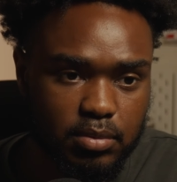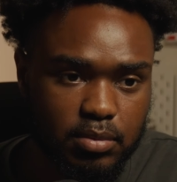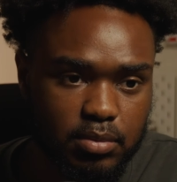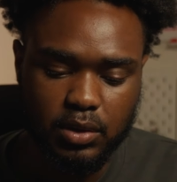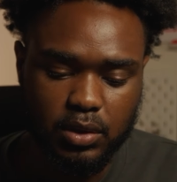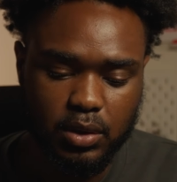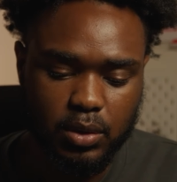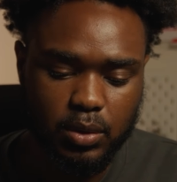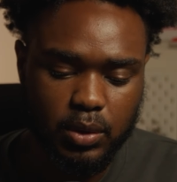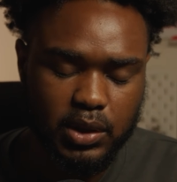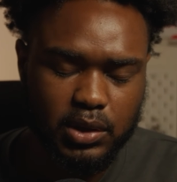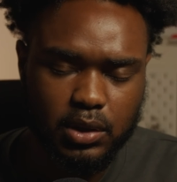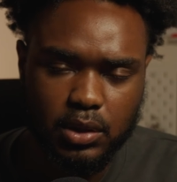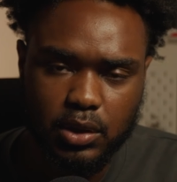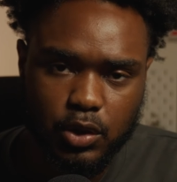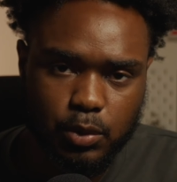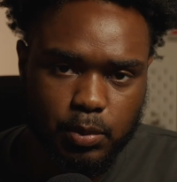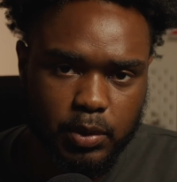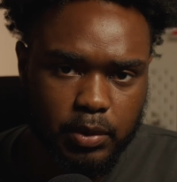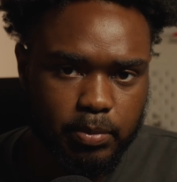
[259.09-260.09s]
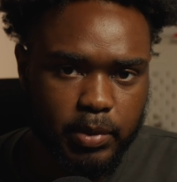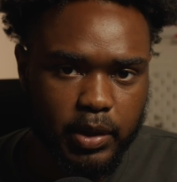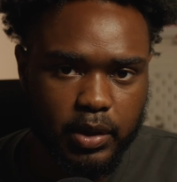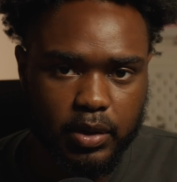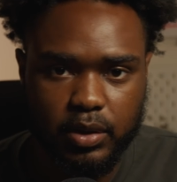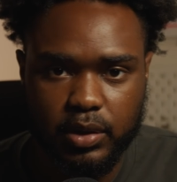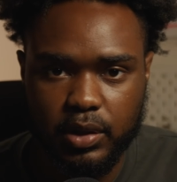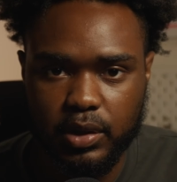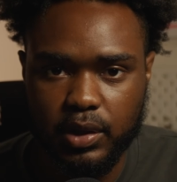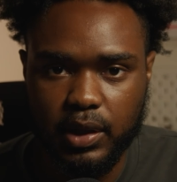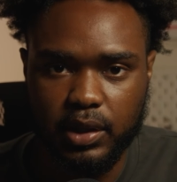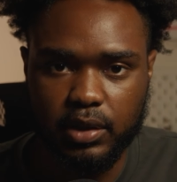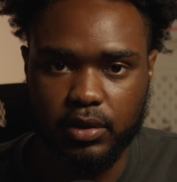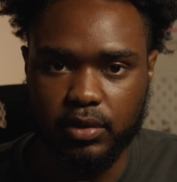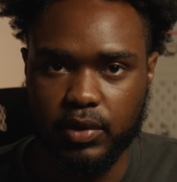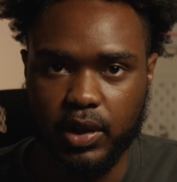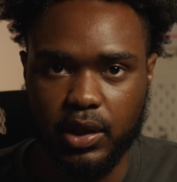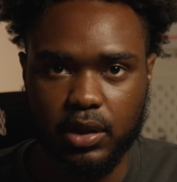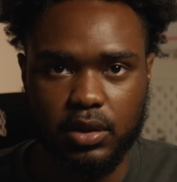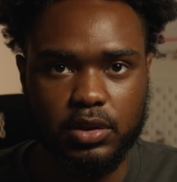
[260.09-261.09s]
So it's a little bit bigger than like a
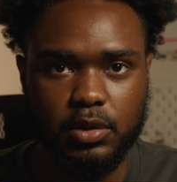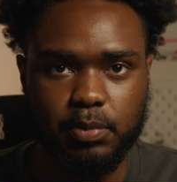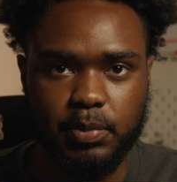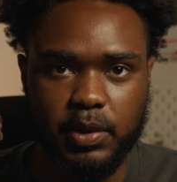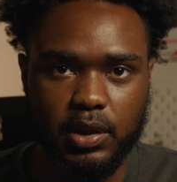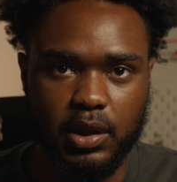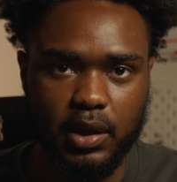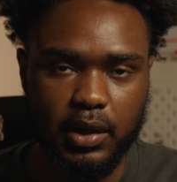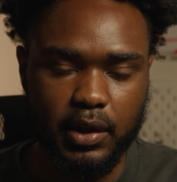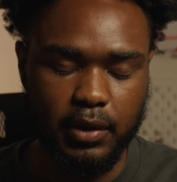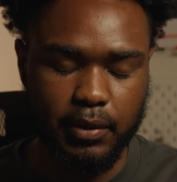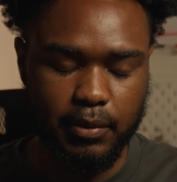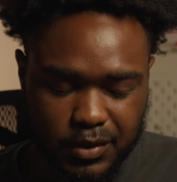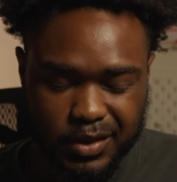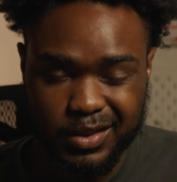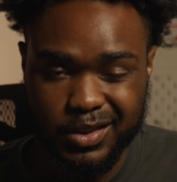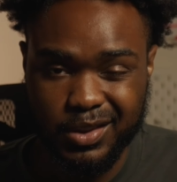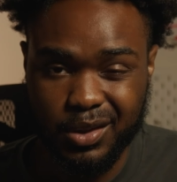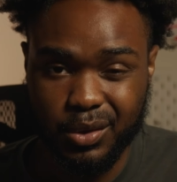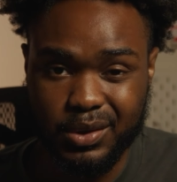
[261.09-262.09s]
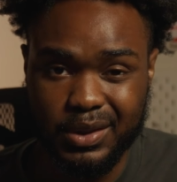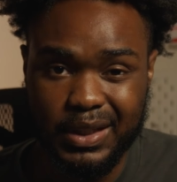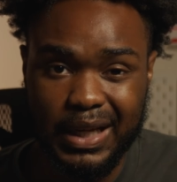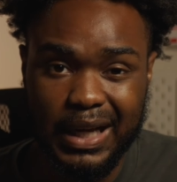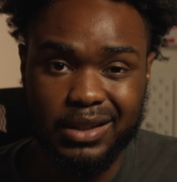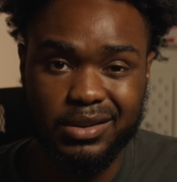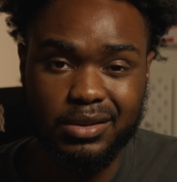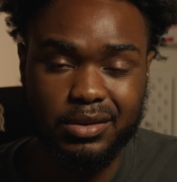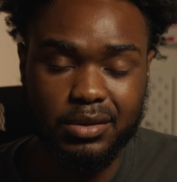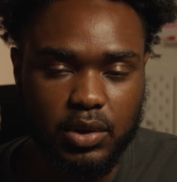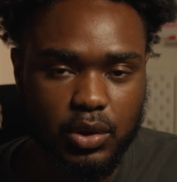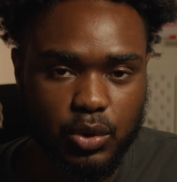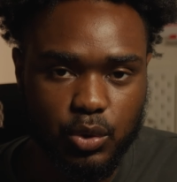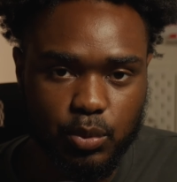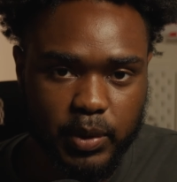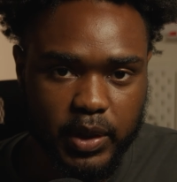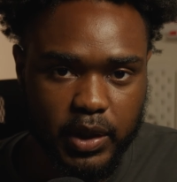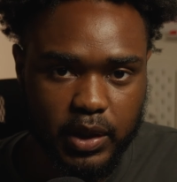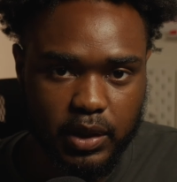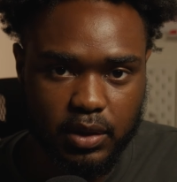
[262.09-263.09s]
regular speed light. So it's not too
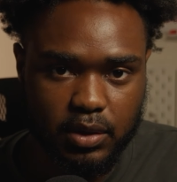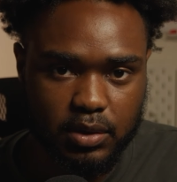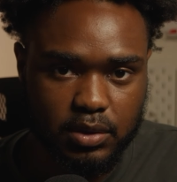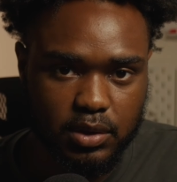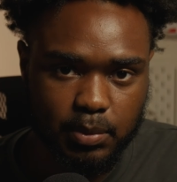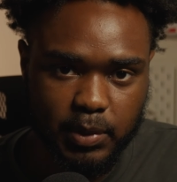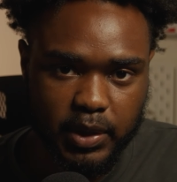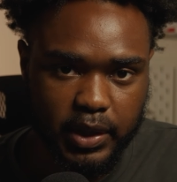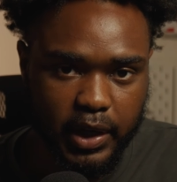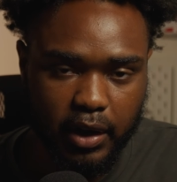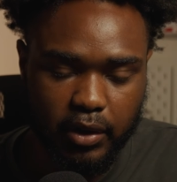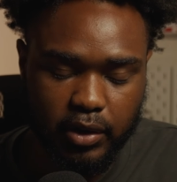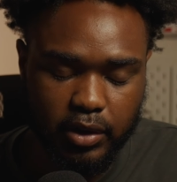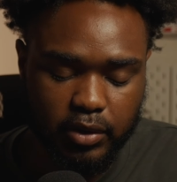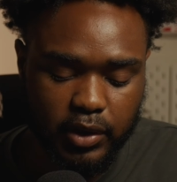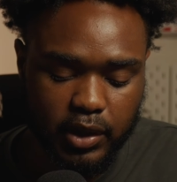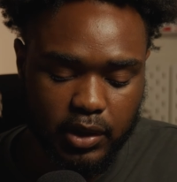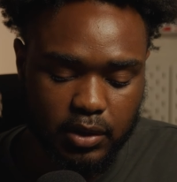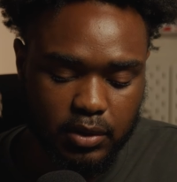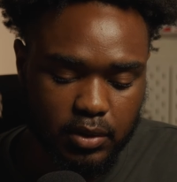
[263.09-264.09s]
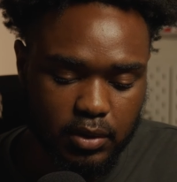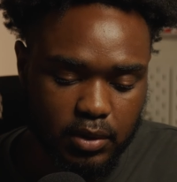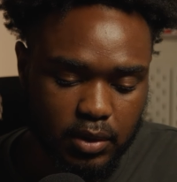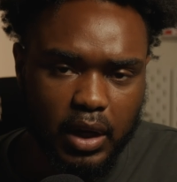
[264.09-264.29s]
big to be carrying around.